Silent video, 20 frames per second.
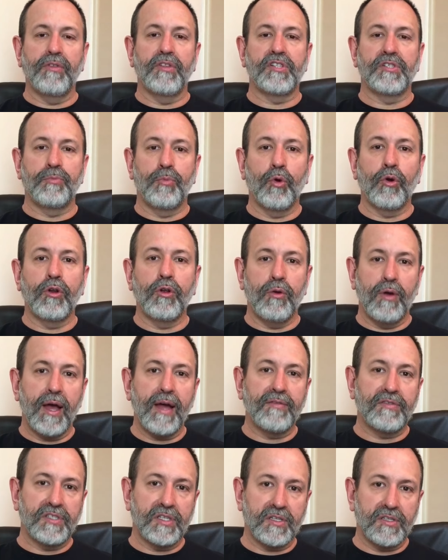in this sport who
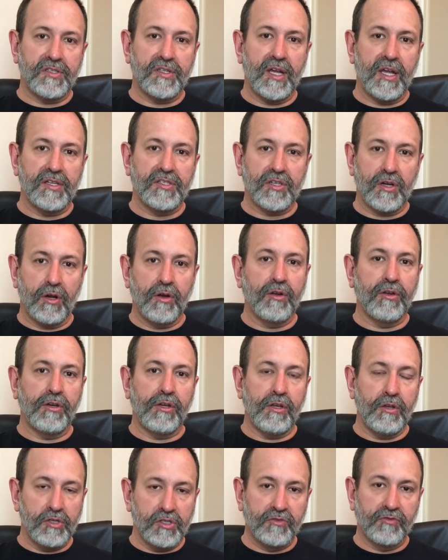have success are going to
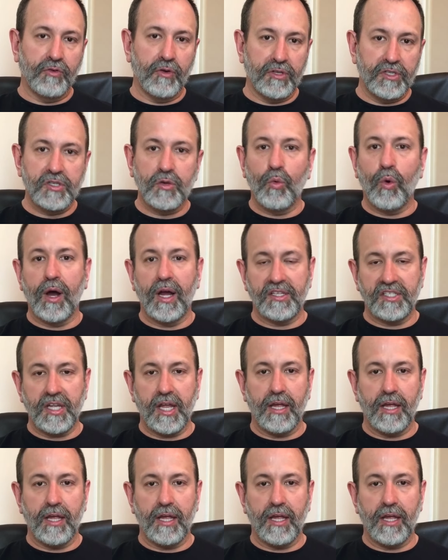use front squats